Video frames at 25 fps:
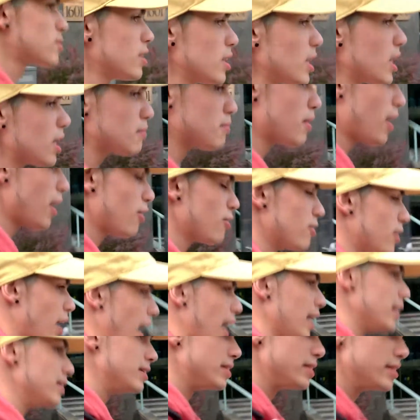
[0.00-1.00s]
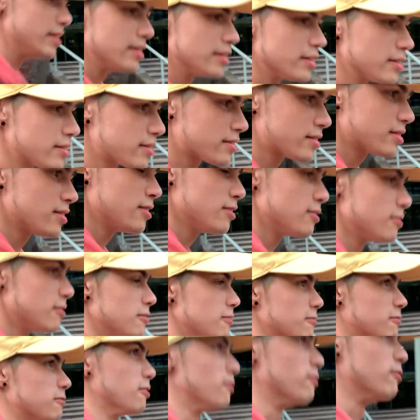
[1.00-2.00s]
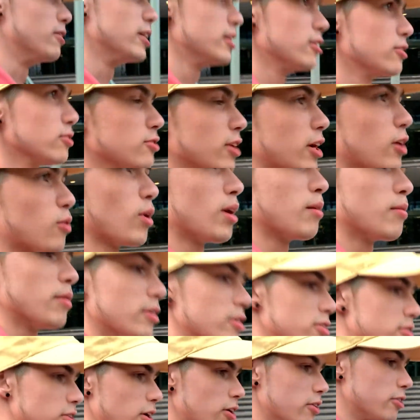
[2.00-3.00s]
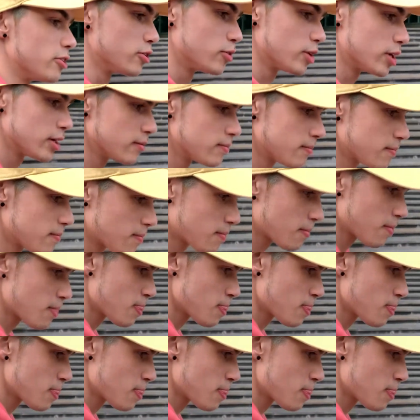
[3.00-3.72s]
was thinking about ideas for videos, like what I'm gonna start doing,